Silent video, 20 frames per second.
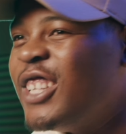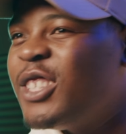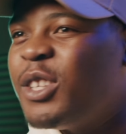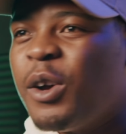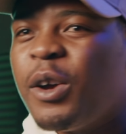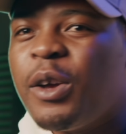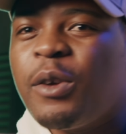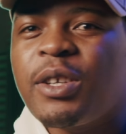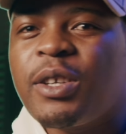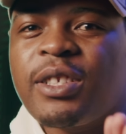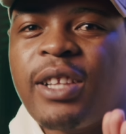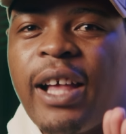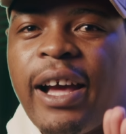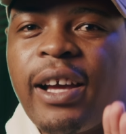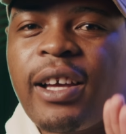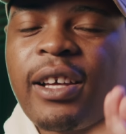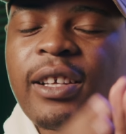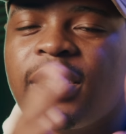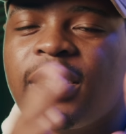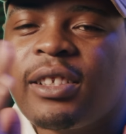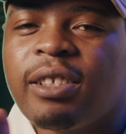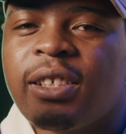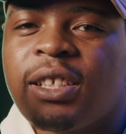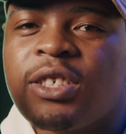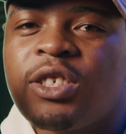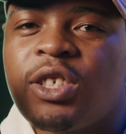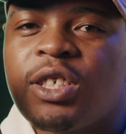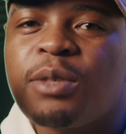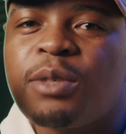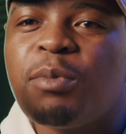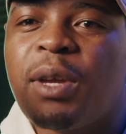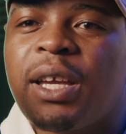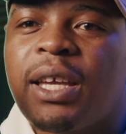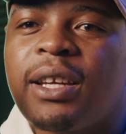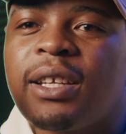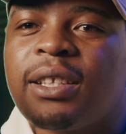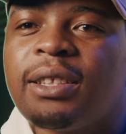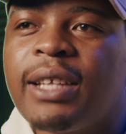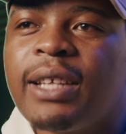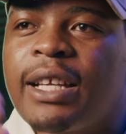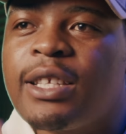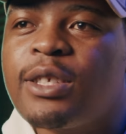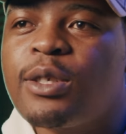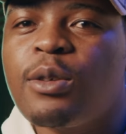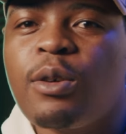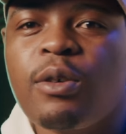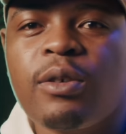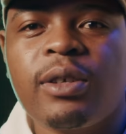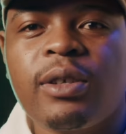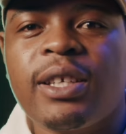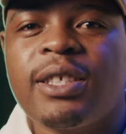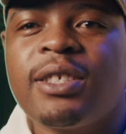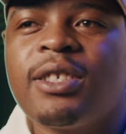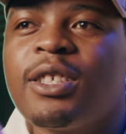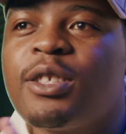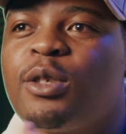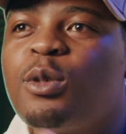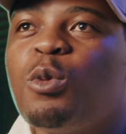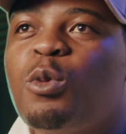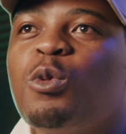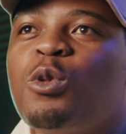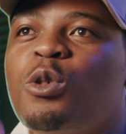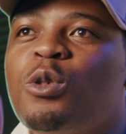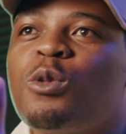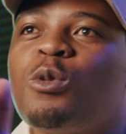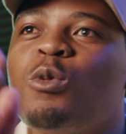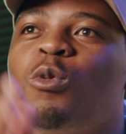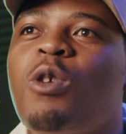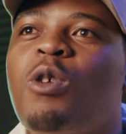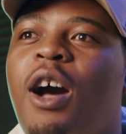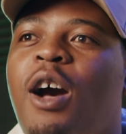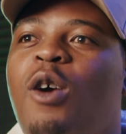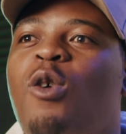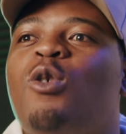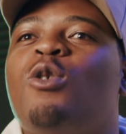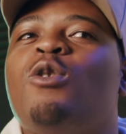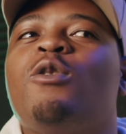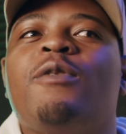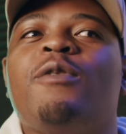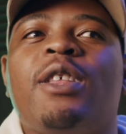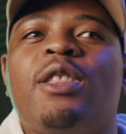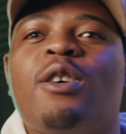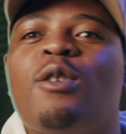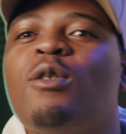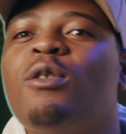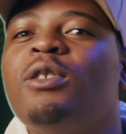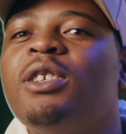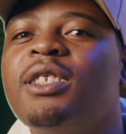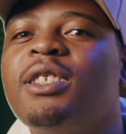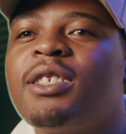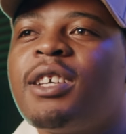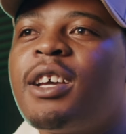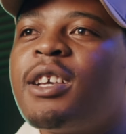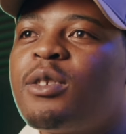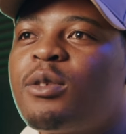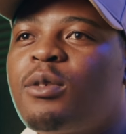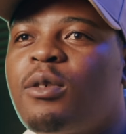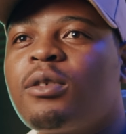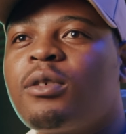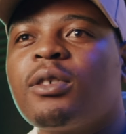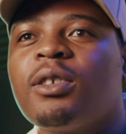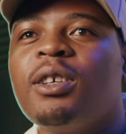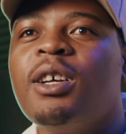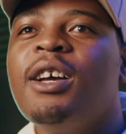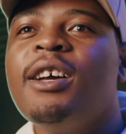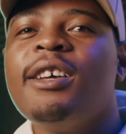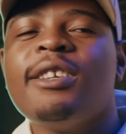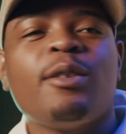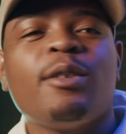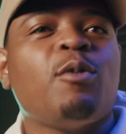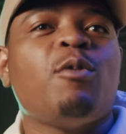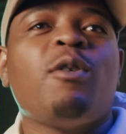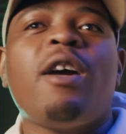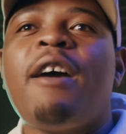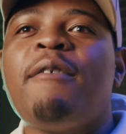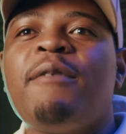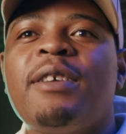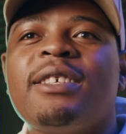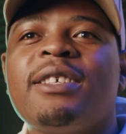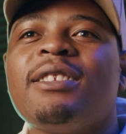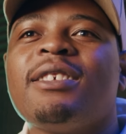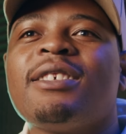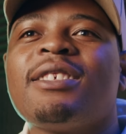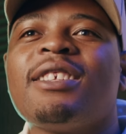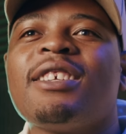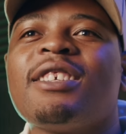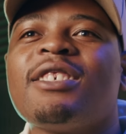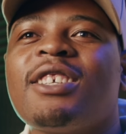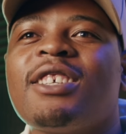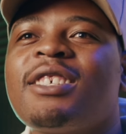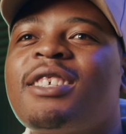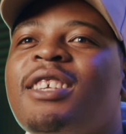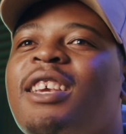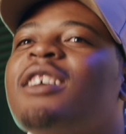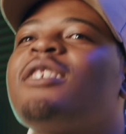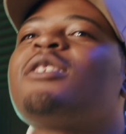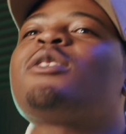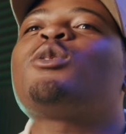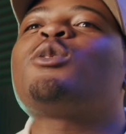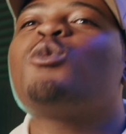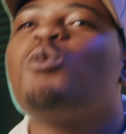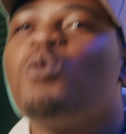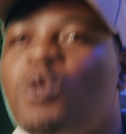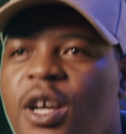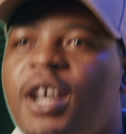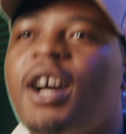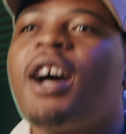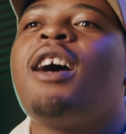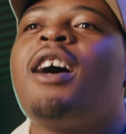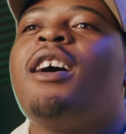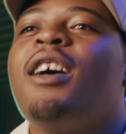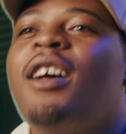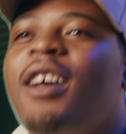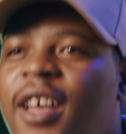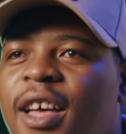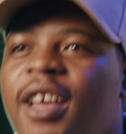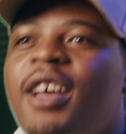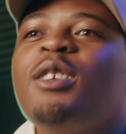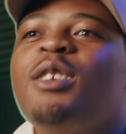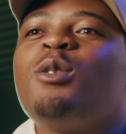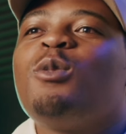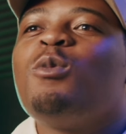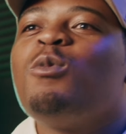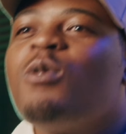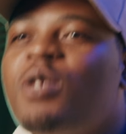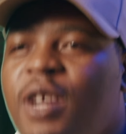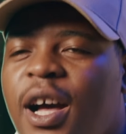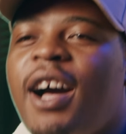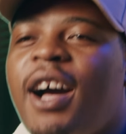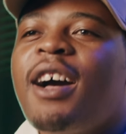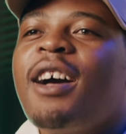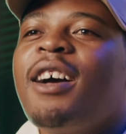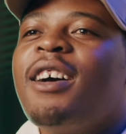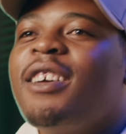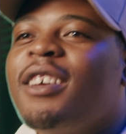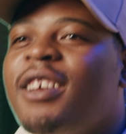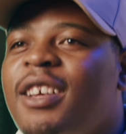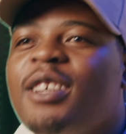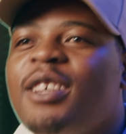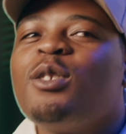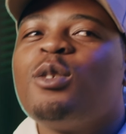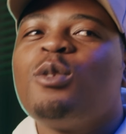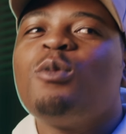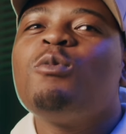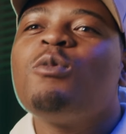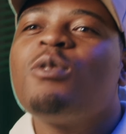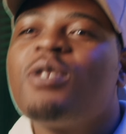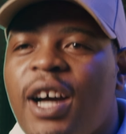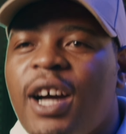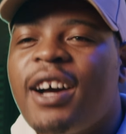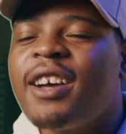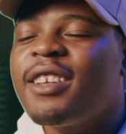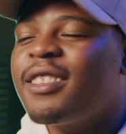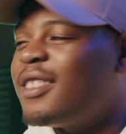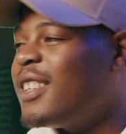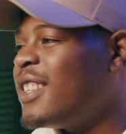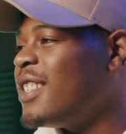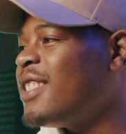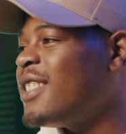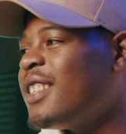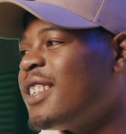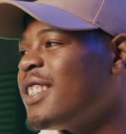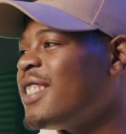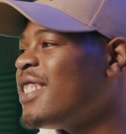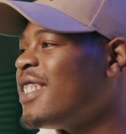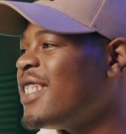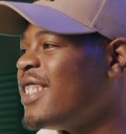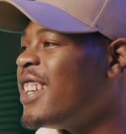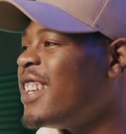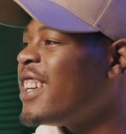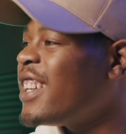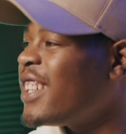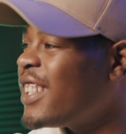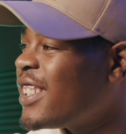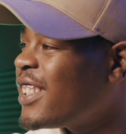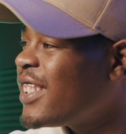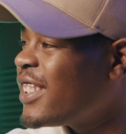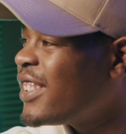So it was like, let's just make it a dance song. Let's just do Suka all over the whole entire song. So whoever is listening, just hearing Suka, Suka, Suka. That's it. Yeah.